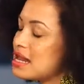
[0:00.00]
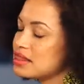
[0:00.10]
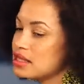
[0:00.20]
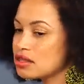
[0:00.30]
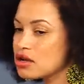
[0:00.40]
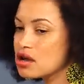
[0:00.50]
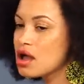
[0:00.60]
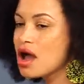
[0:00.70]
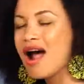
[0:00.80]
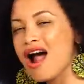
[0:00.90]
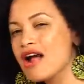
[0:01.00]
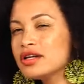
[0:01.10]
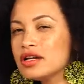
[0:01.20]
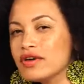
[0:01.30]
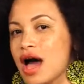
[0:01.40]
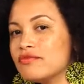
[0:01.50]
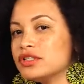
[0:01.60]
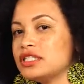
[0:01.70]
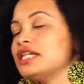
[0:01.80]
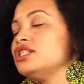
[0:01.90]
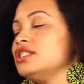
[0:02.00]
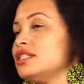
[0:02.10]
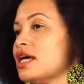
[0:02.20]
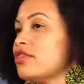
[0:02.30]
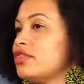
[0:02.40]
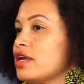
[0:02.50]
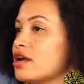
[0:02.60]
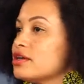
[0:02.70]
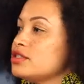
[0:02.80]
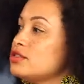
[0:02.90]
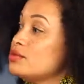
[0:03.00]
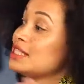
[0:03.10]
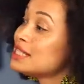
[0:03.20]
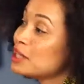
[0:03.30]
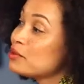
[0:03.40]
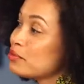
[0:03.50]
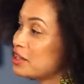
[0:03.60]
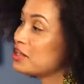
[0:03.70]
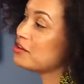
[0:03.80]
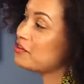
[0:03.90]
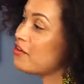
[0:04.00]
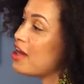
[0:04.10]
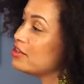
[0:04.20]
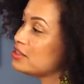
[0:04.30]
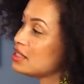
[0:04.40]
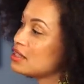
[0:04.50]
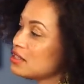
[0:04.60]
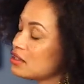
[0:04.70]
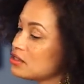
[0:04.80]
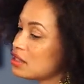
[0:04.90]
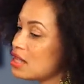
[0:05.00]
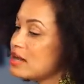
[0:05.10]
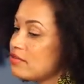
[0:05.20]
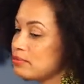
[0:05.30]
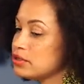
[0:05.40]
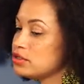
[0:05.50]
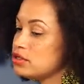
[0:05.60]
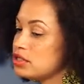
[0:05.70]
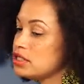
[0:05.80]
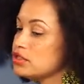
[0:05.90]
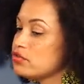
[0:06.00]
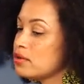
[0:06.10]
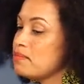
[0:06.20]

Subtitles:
I think there aren't enough conversations out there to celebrate the good fathers. I think there's a lot of opportunities for